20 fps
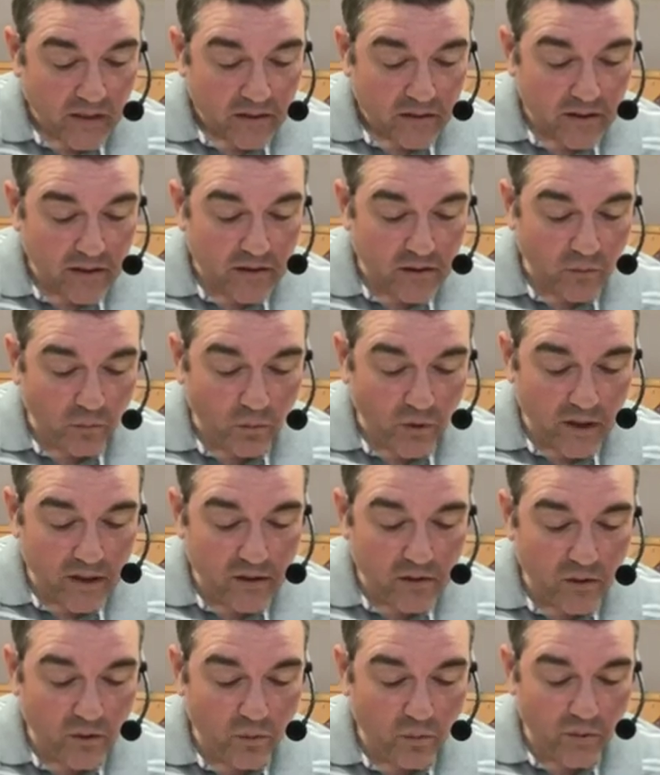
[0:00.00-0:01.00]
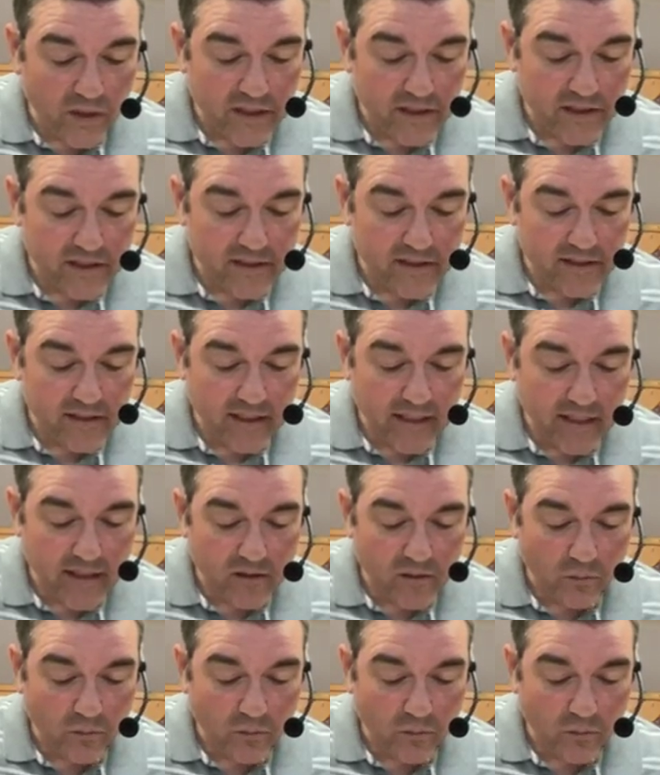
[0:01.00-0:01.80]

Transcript: Let the one who wishes take